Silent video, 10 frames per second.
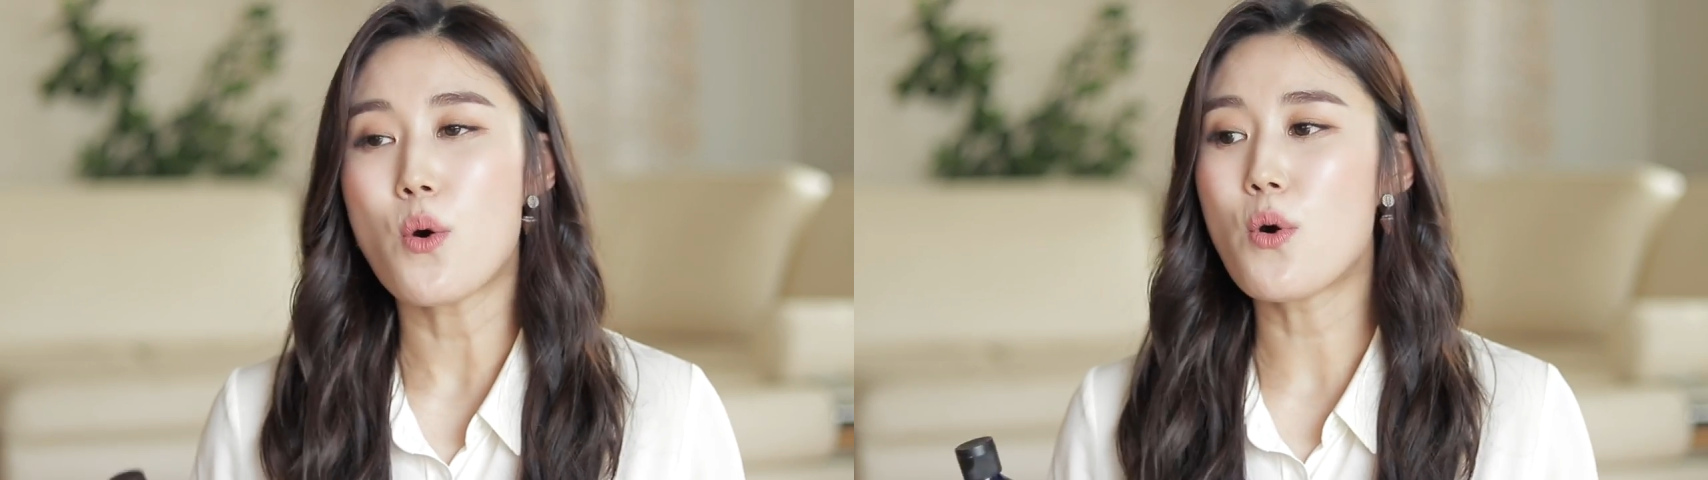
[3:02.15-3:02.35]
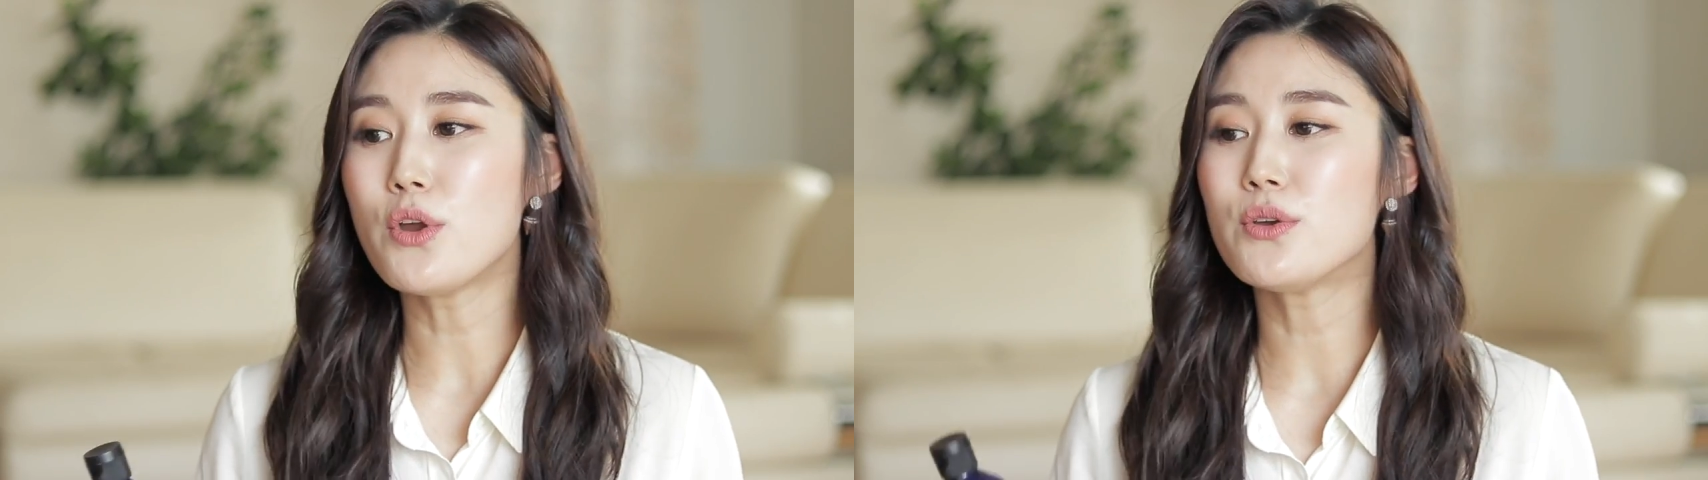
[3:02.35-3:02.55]

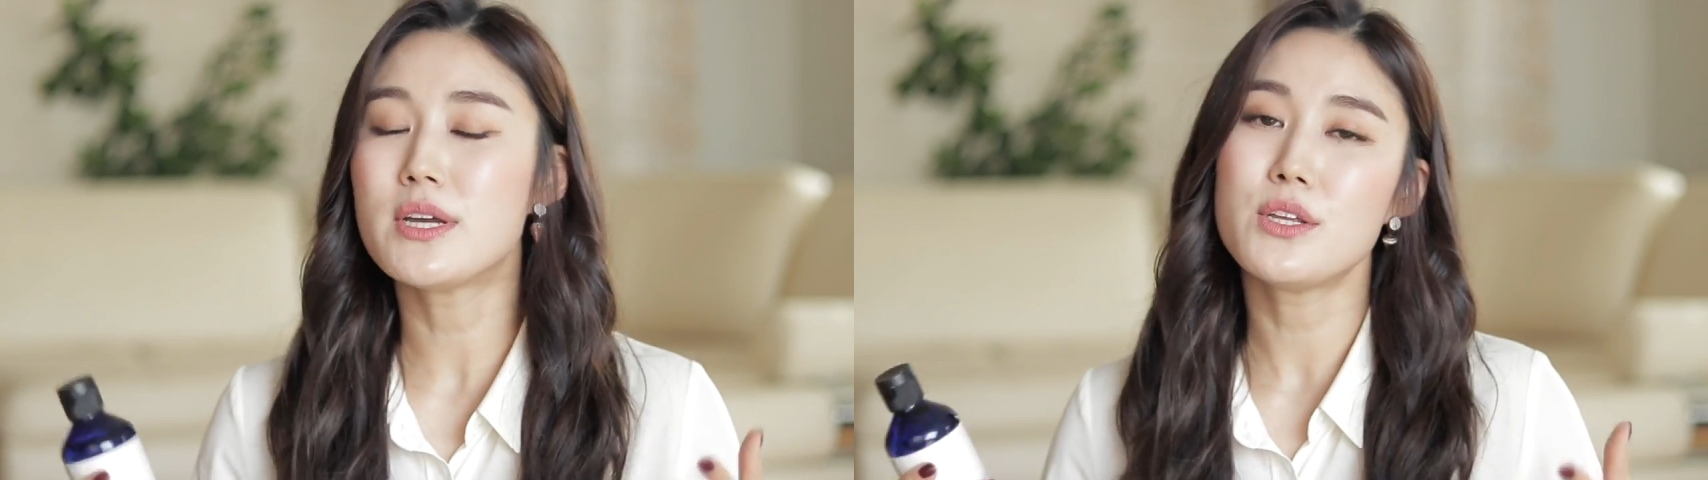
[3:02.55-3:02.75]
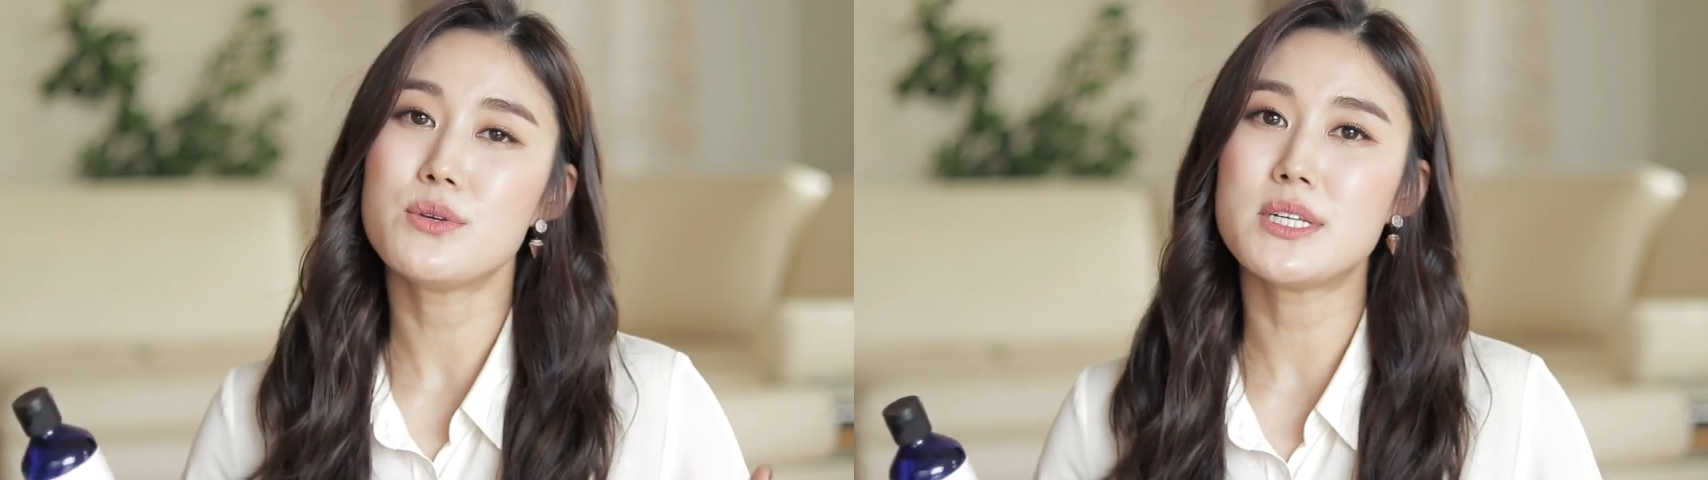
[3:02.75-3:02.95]
or you
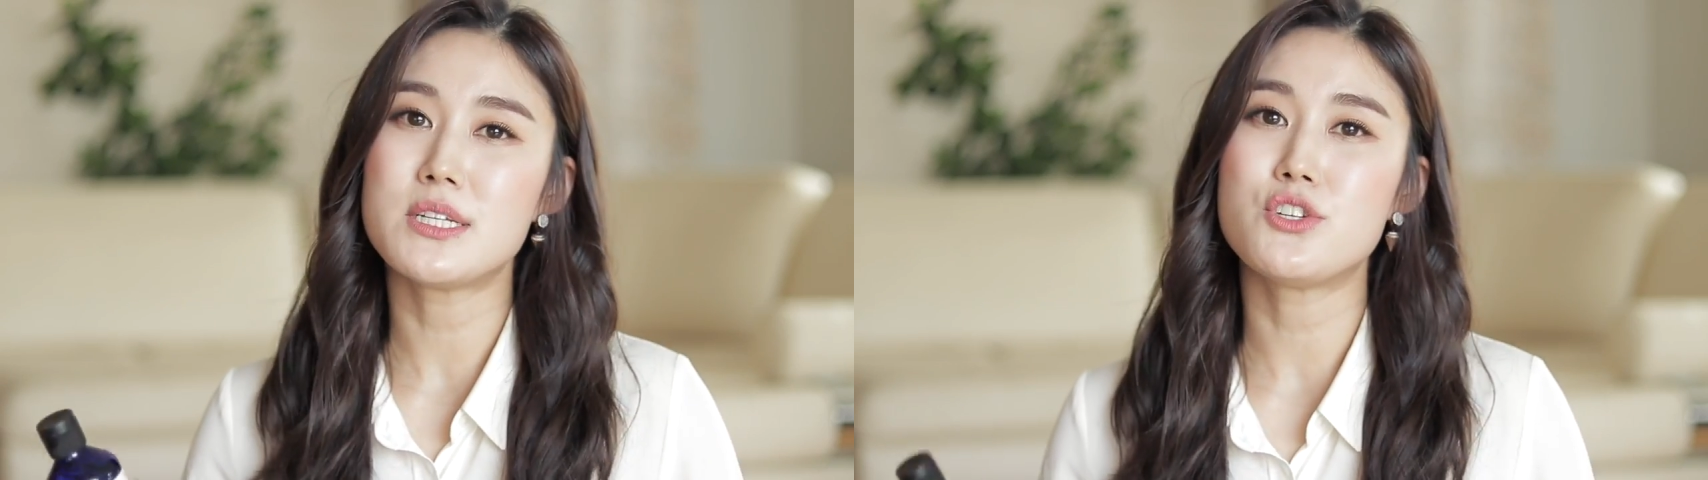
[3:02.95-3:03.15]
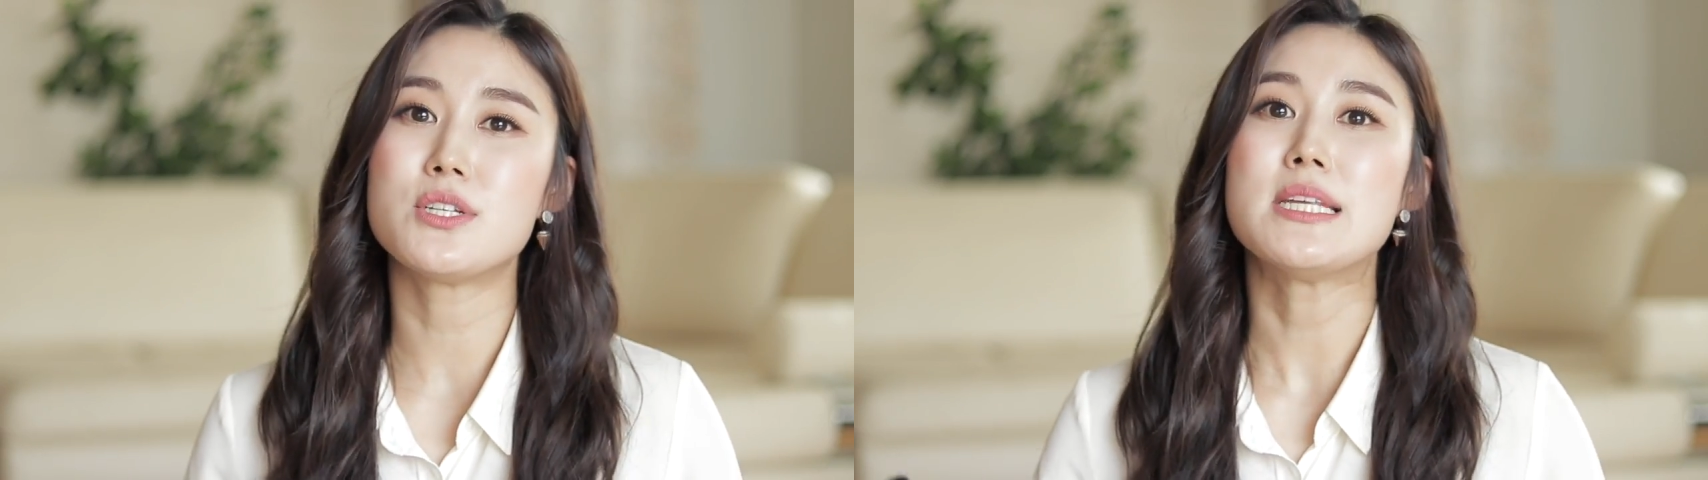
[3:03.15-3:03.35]
can use it
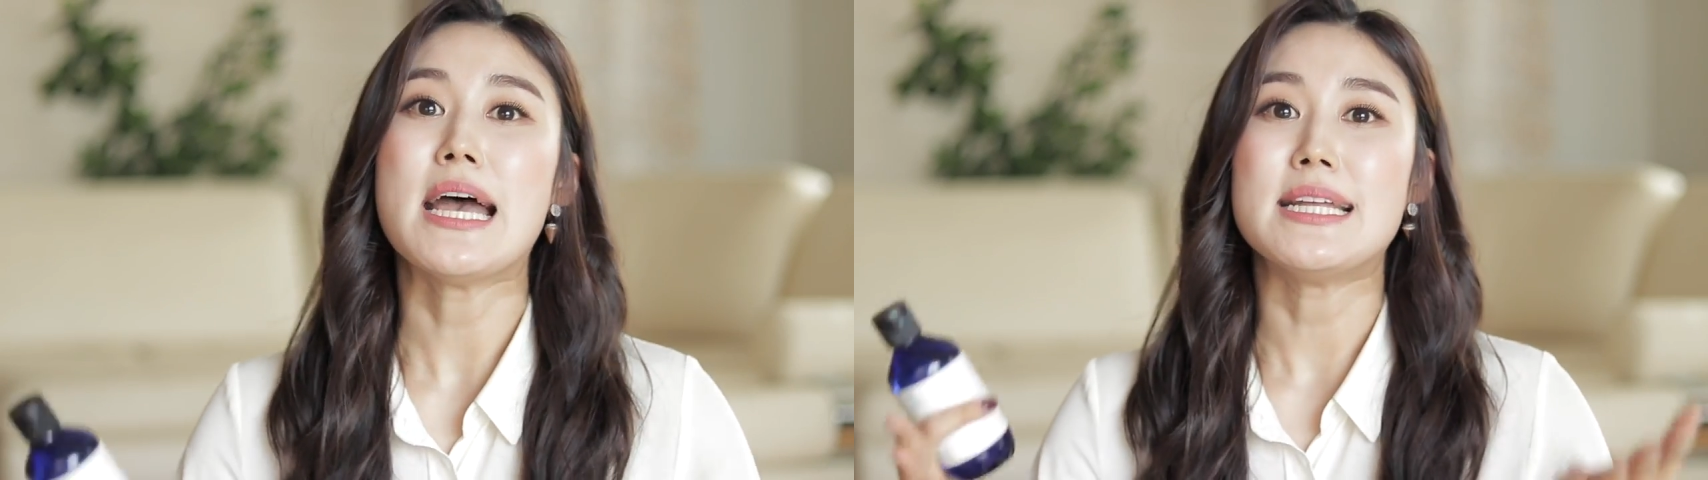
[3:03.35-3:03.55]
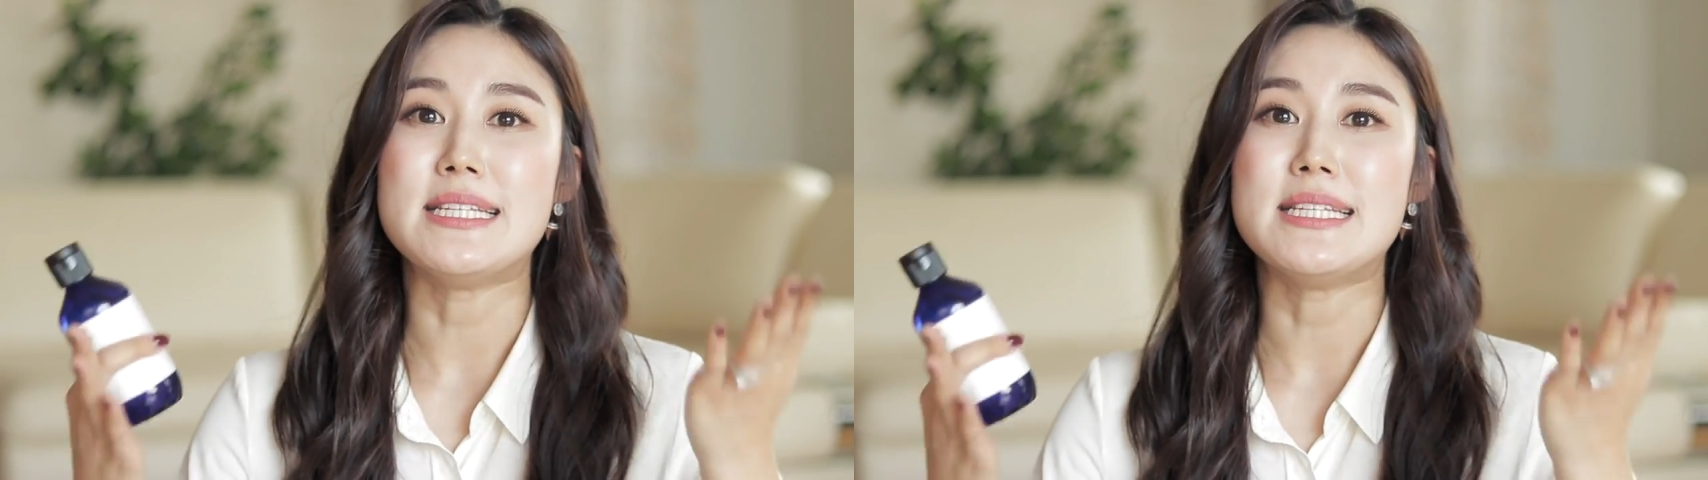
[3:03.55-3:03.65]
to just